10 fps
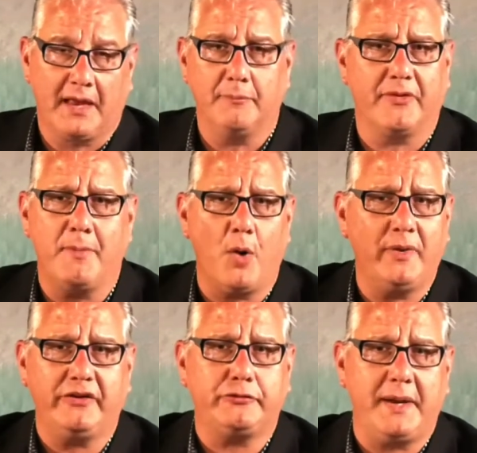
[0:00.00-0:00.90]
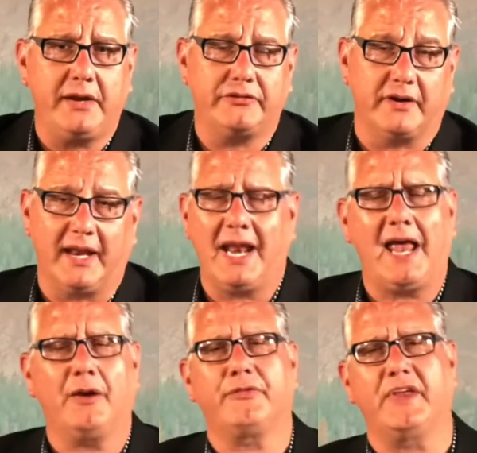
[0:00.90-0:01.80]
And the moment He speaks it. And
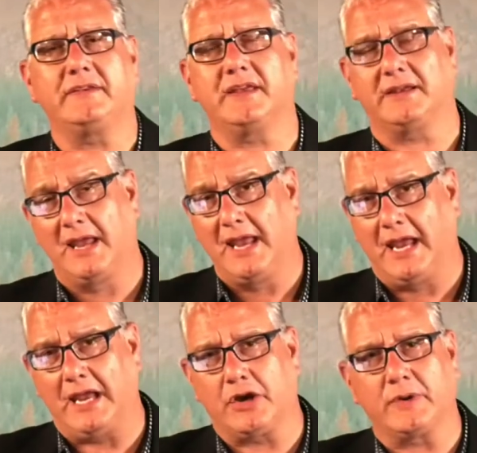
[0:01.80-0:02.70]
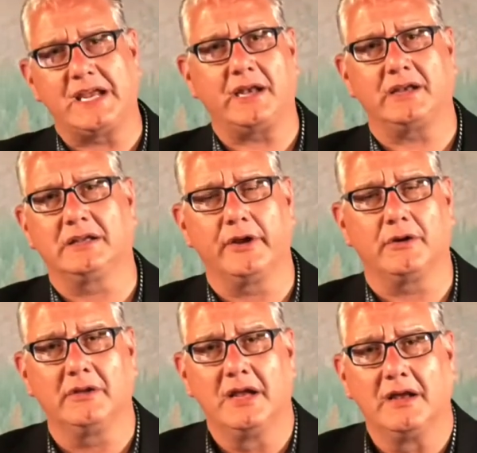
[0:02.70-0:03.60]
I don't think that He created
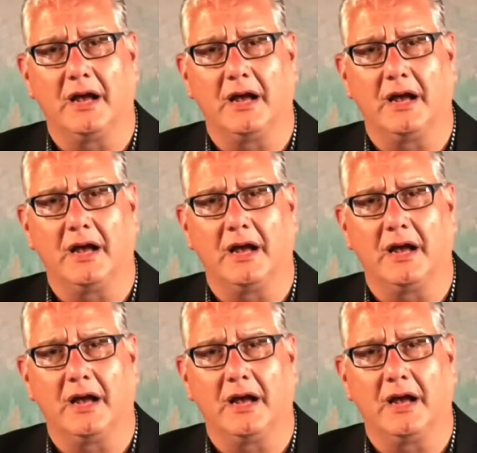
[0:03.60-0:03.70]
little